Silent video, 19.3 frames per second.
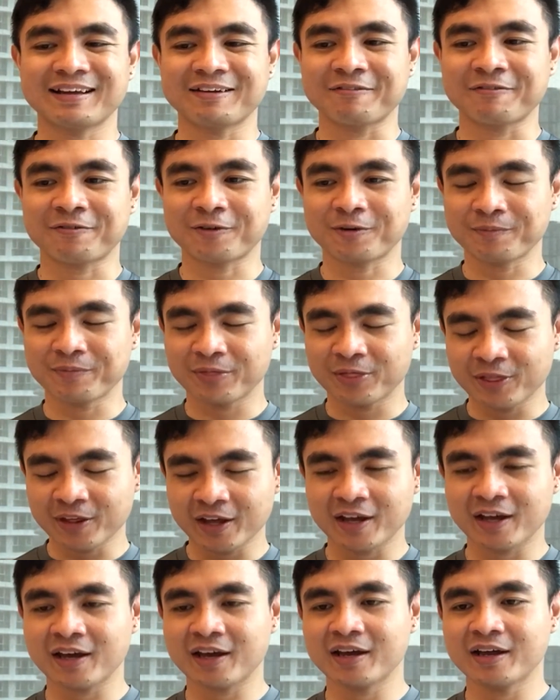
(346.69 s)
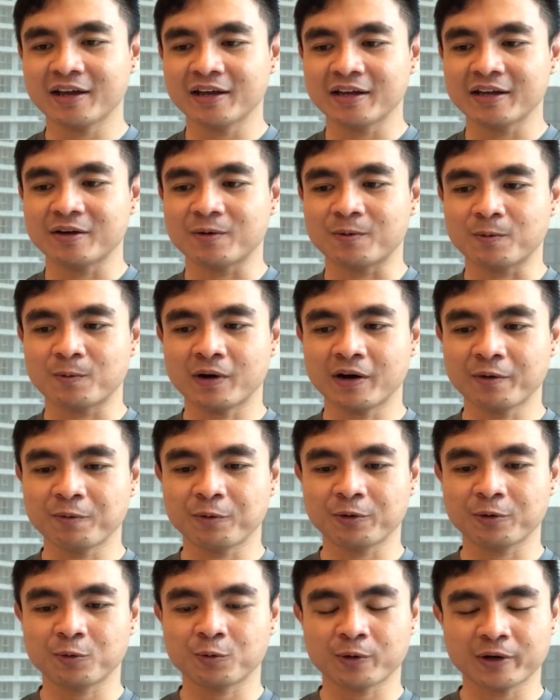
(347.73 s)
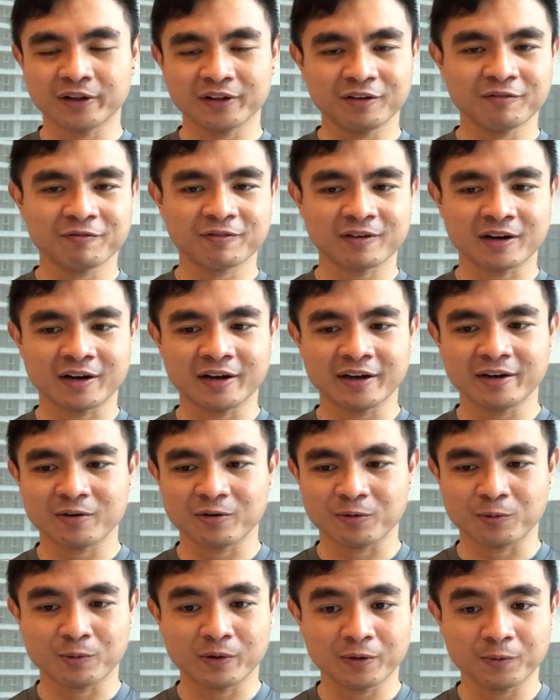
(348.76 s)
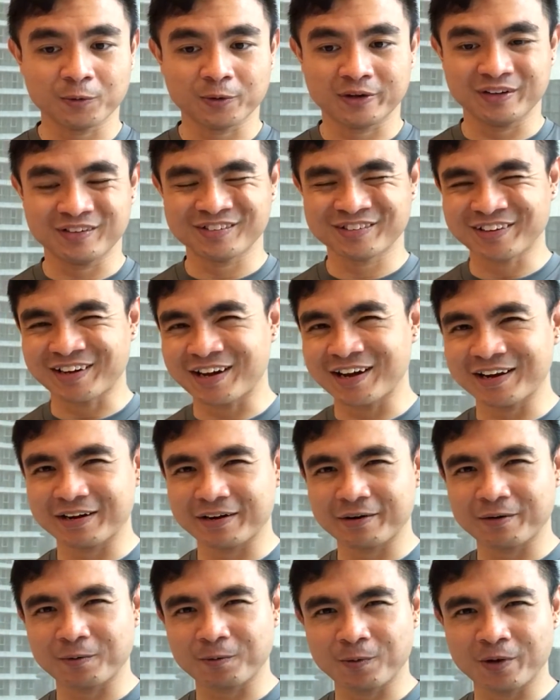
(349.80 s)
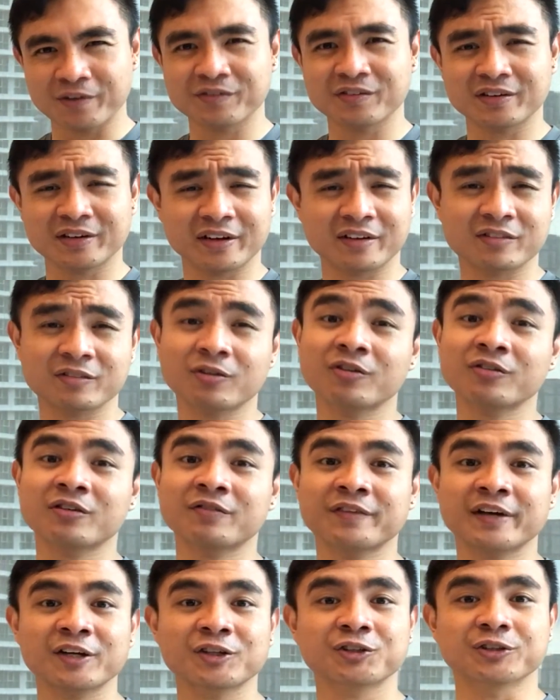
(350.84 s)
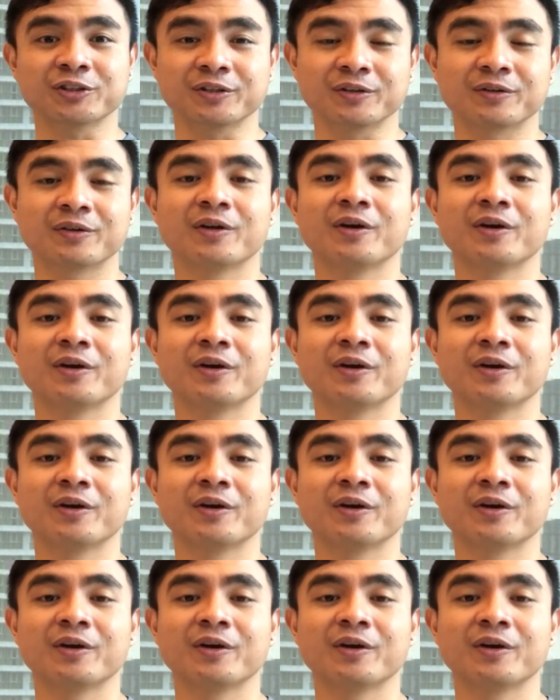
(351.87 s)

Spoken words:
From there, one would quantify or one would decide what's the next course of action,